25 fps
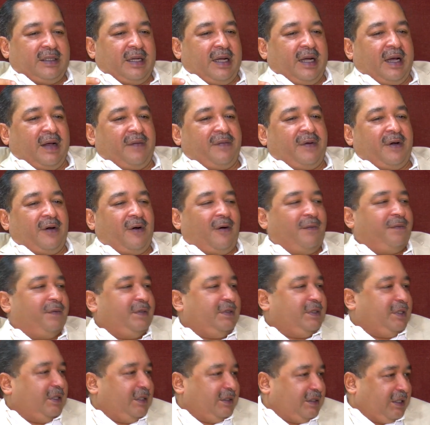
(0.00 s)
they have their
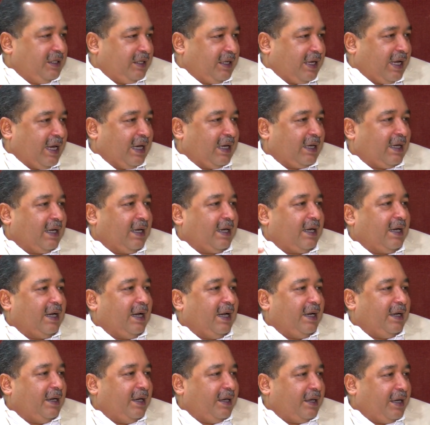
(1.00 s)
offices in Calcutta
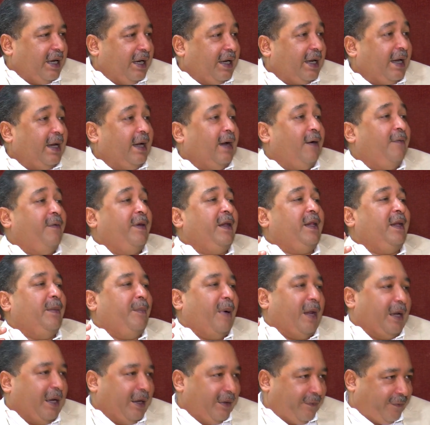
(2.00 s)
and they're taking away the
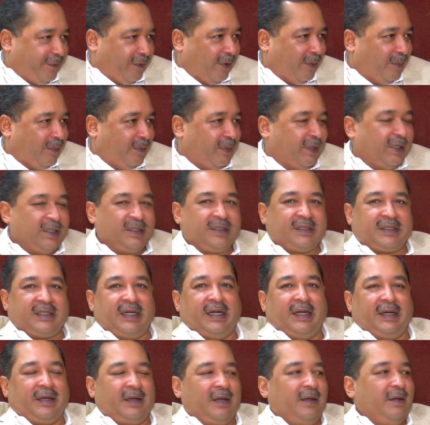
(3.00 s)
money from the
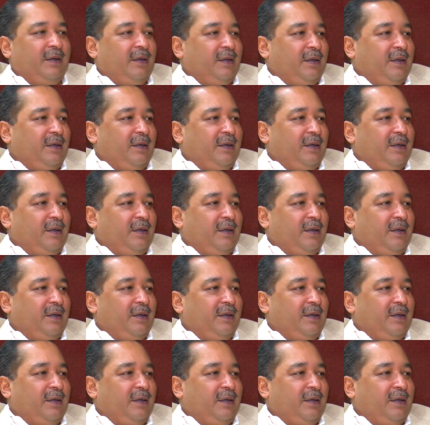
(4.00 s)
state.